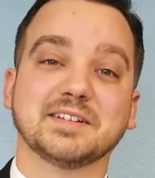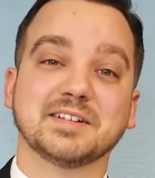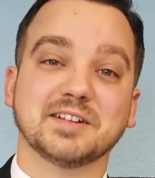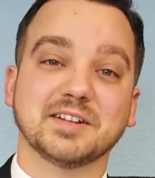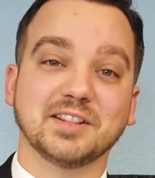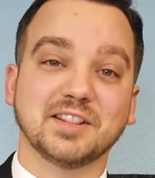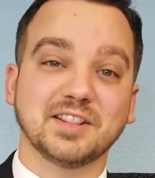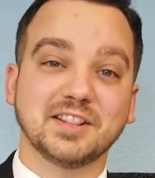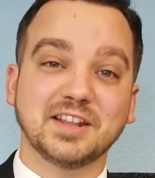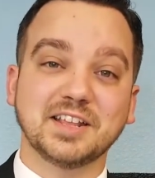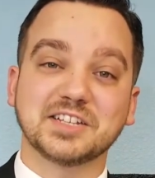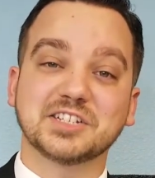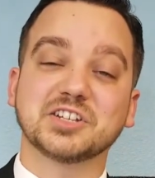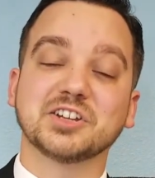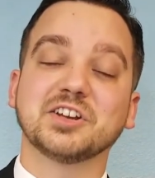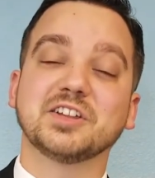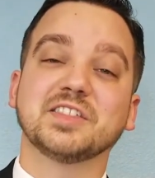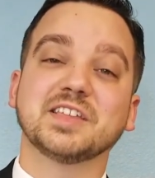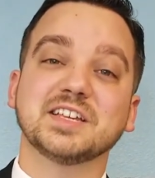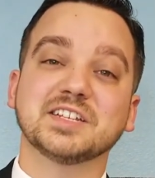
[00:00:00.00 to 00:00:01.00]

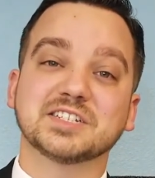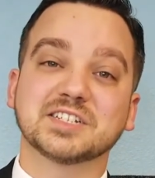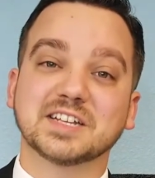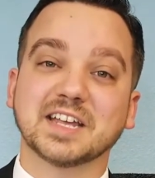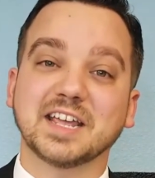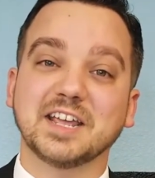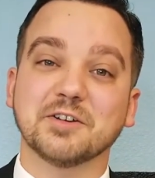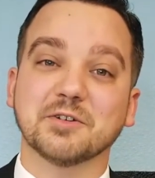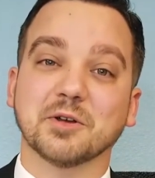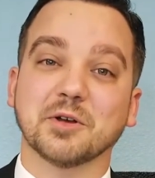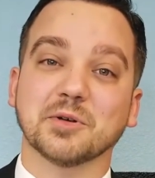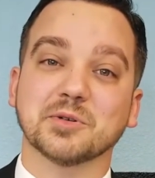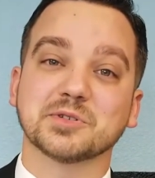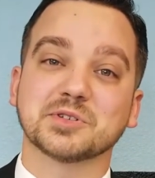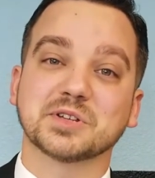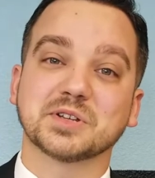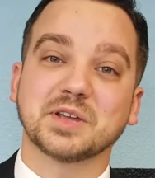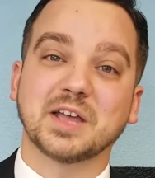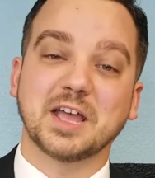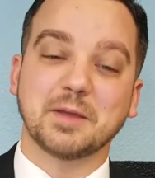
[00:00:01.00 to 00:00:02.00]
listen to these
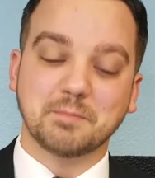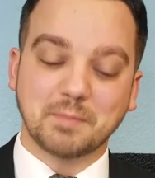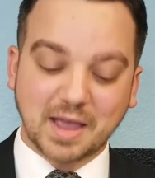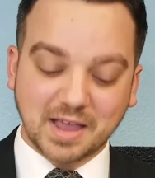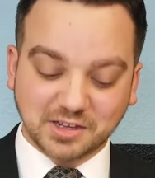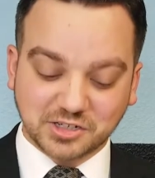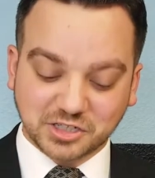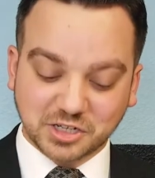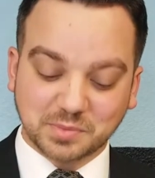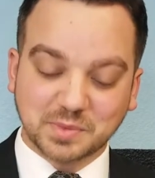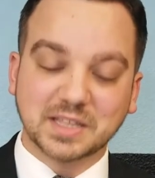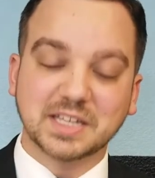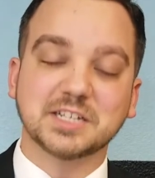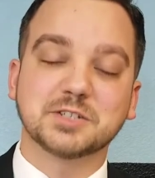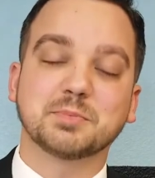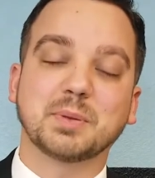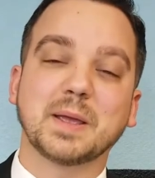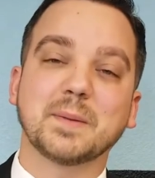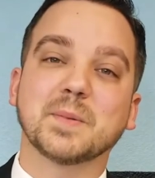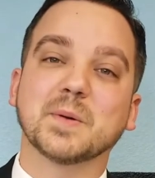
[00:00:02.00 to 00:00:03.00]
heroes and make some of these
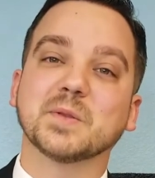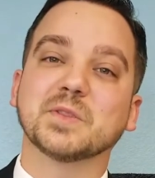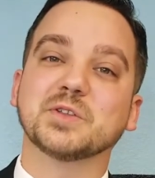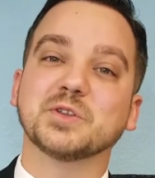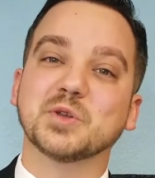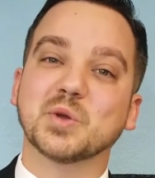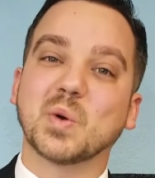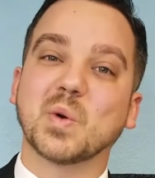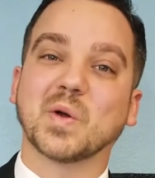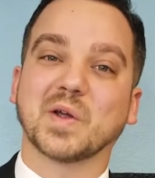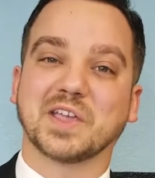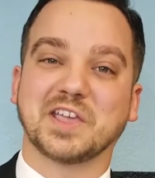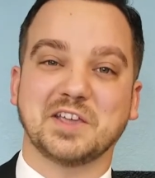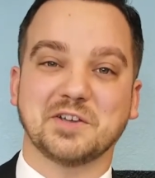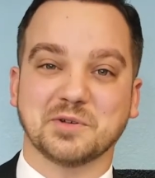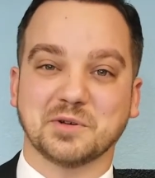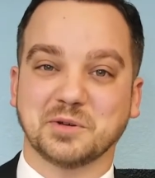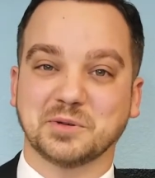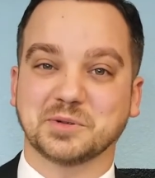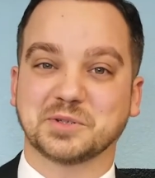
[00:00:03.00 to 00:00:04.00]
people your
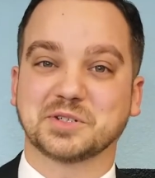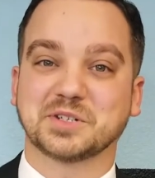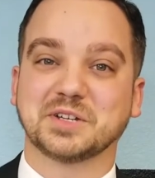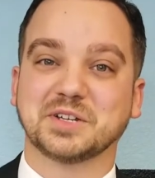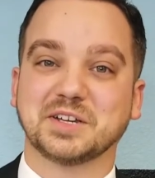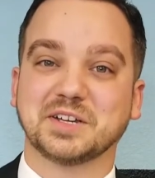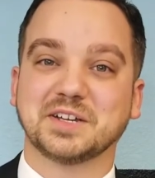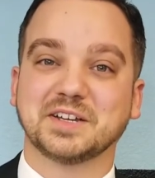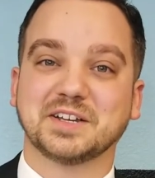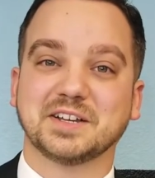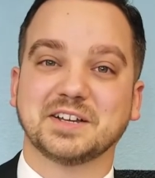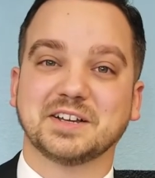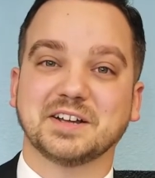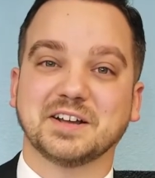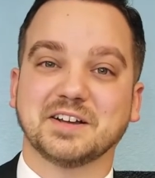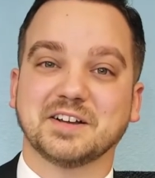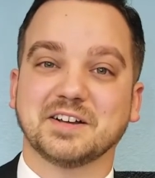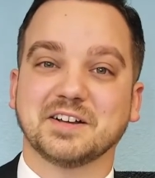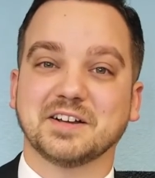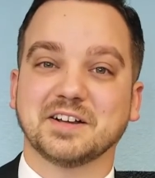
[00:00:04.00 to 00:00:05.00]
heroes
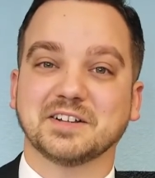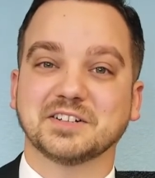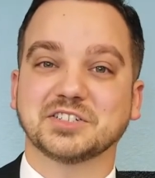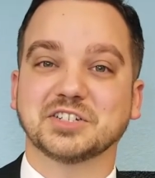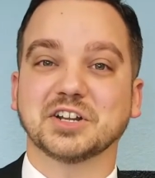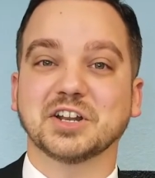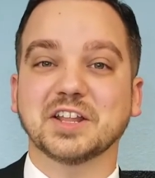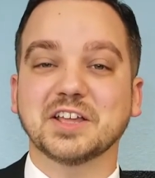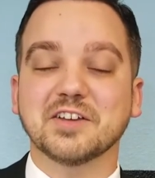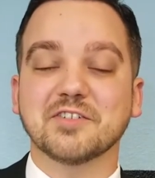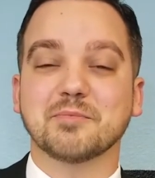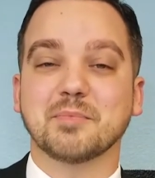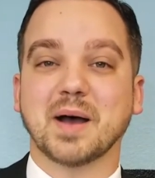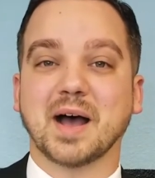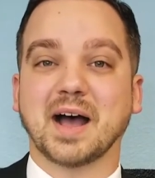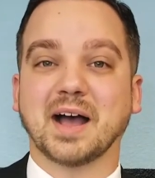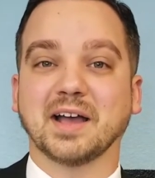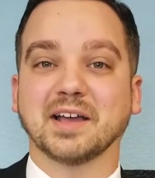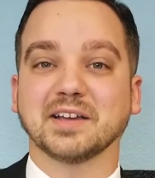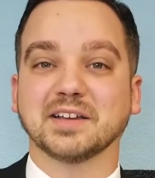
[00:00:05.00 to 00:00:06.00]
to live
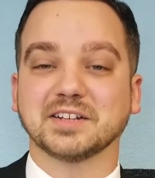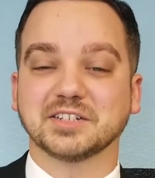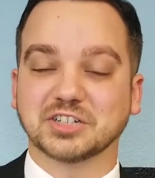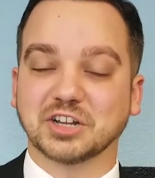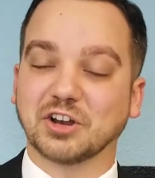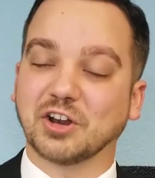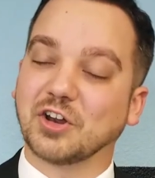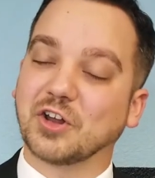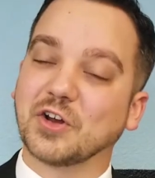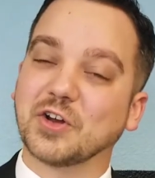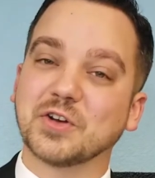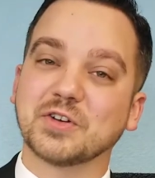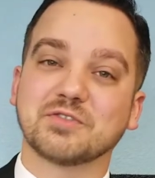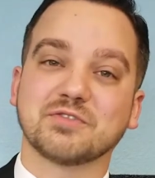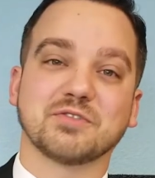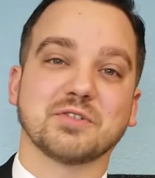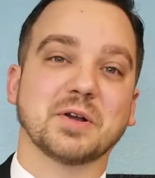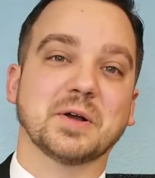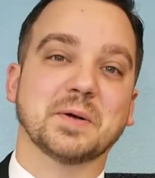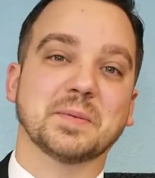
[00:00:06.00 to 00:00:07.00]
by, to learn
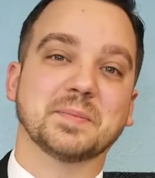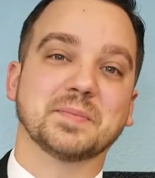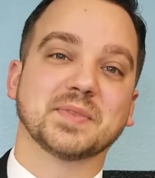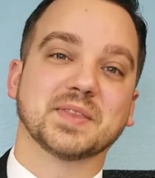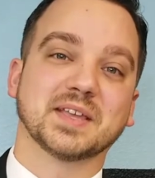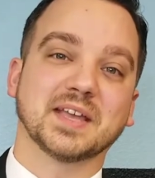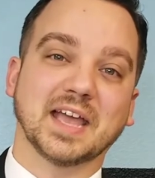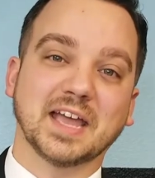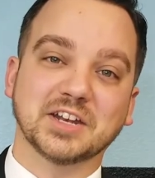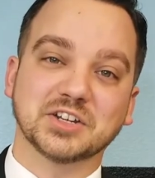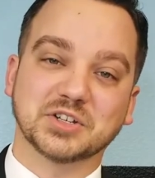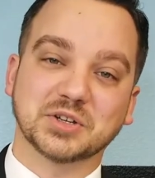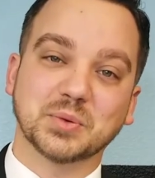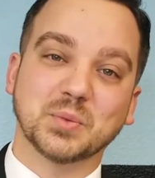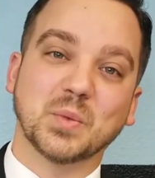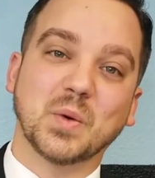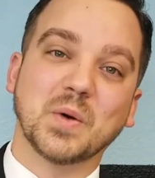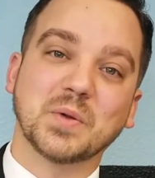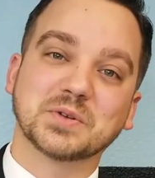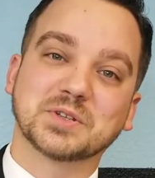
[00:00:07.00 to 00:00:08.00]
from, and to
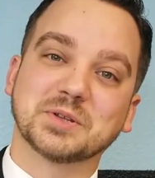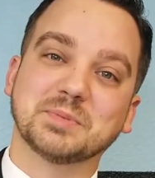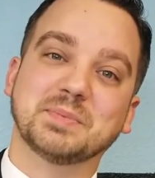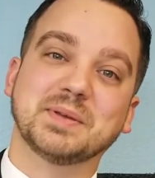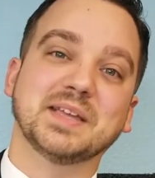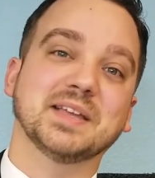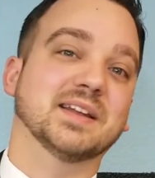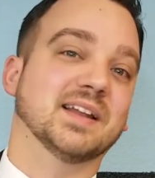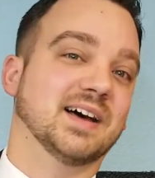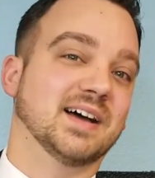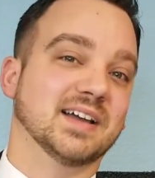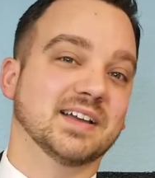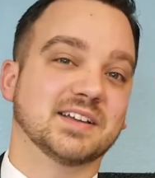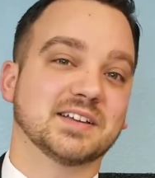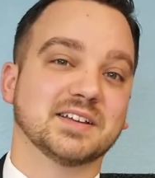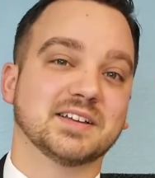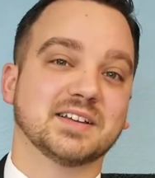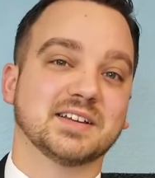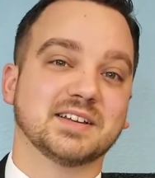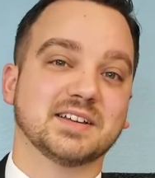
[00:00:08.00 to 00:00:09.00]
want to be like.
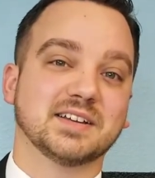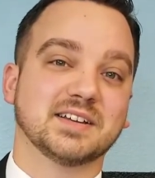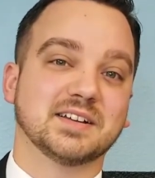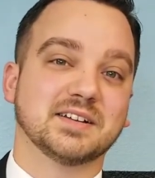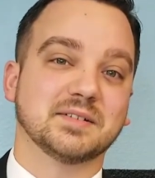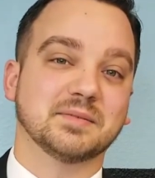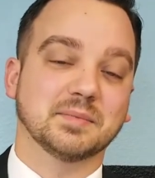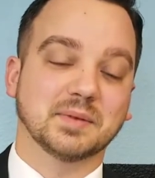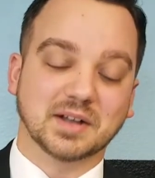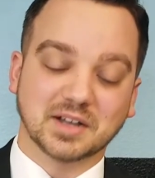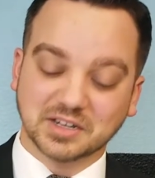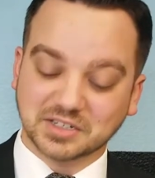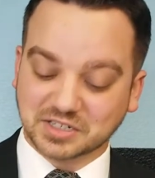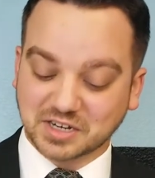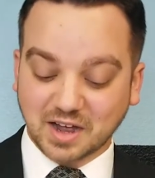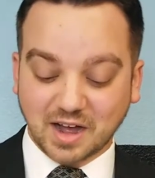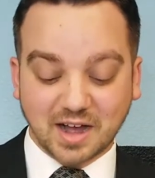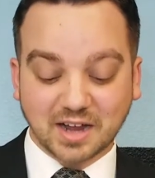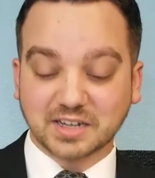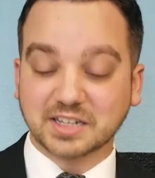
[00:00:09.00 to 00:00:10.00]
Because
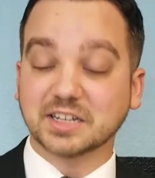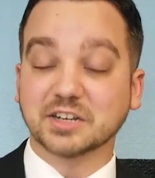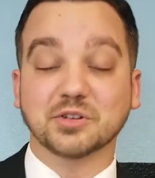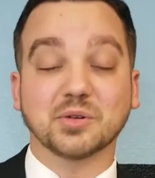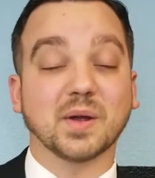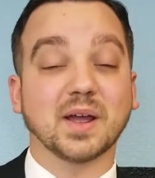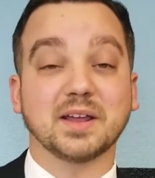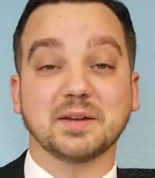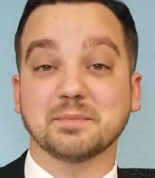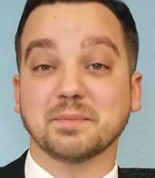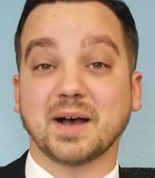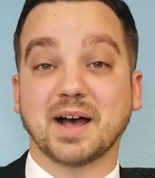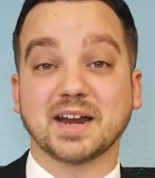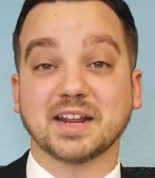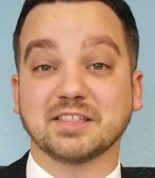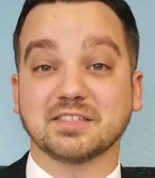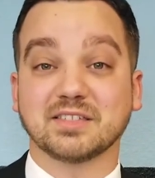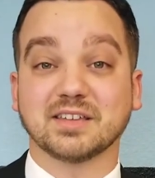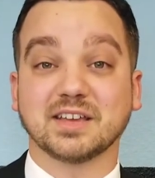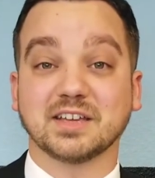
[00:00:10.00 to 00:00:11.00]
God did great and
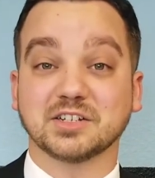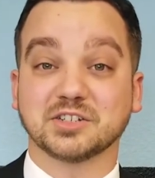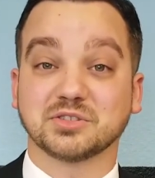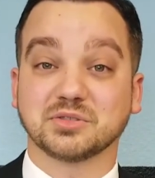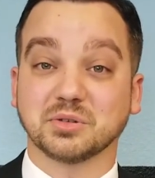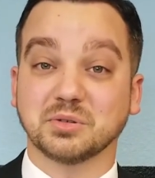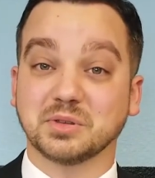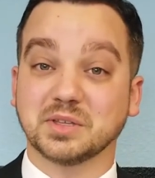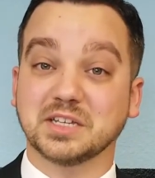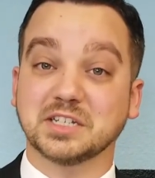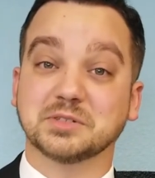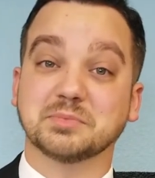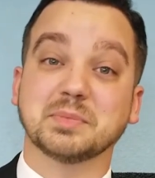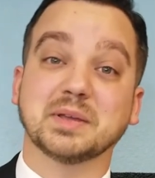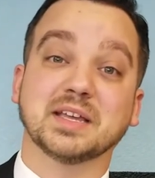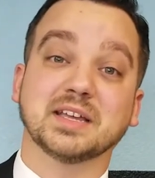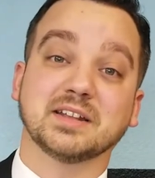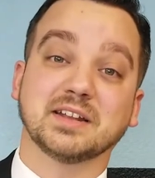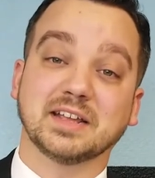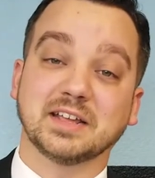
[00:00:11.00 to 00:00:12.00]
mighty things through these
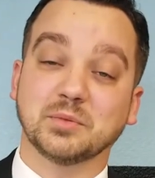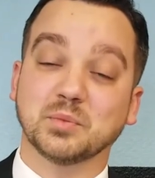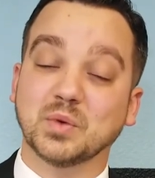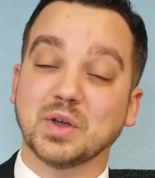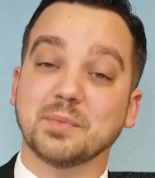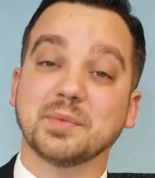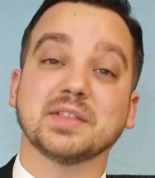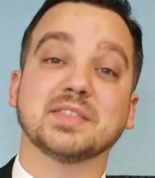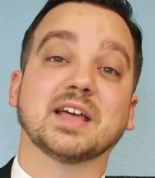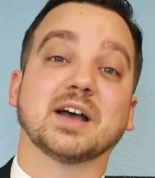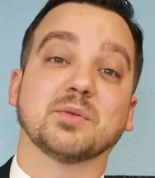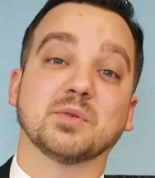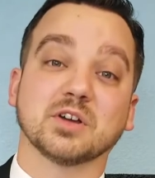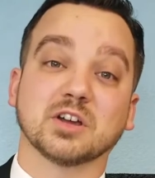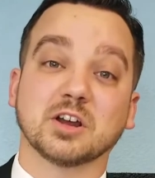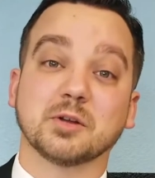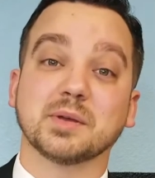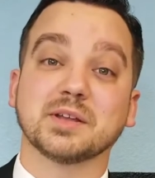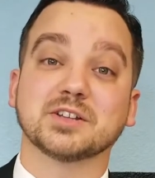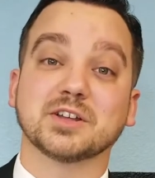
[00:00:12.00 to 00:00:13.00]
men and women that we're
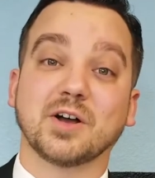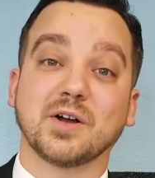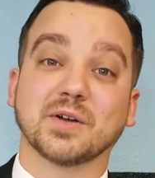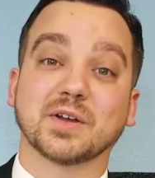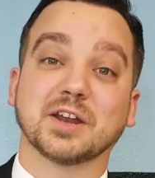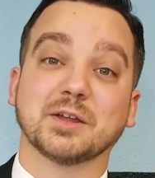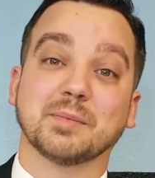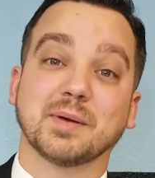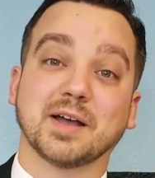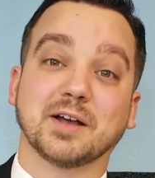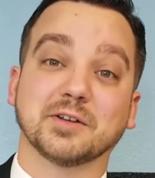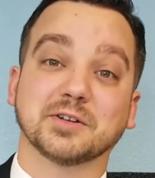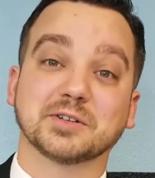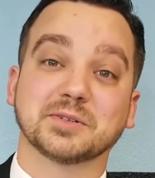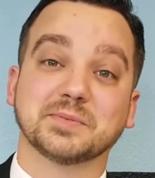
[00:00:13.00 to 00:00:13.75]
going to be talking about.